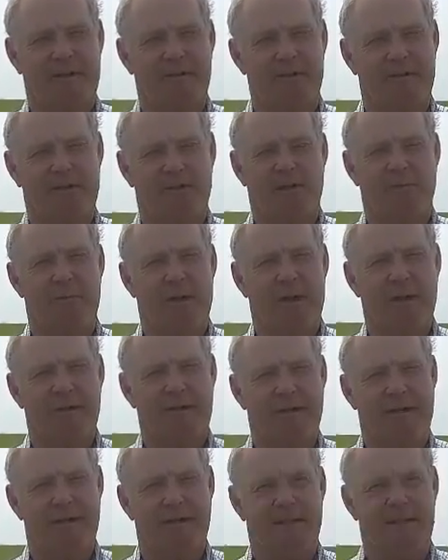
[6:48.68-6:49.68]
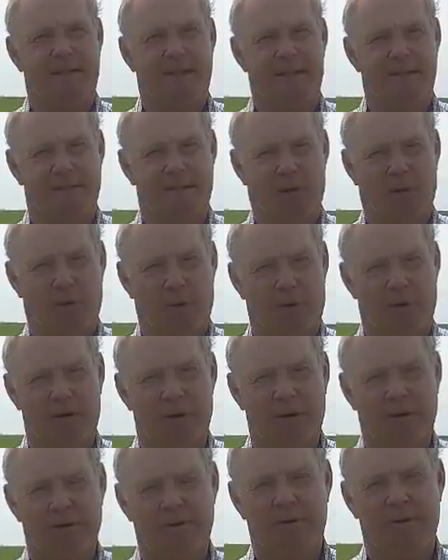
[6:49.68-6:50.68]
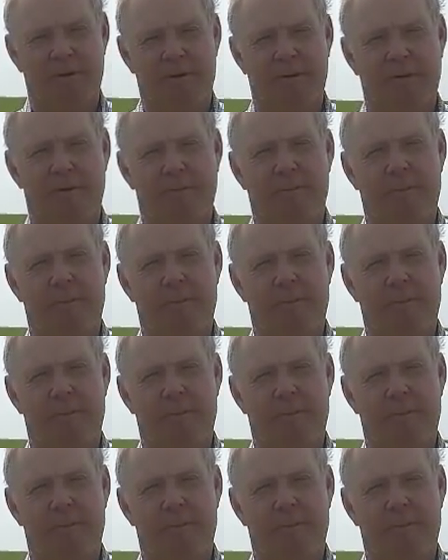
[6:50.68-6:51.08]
on soybeans as it does corn.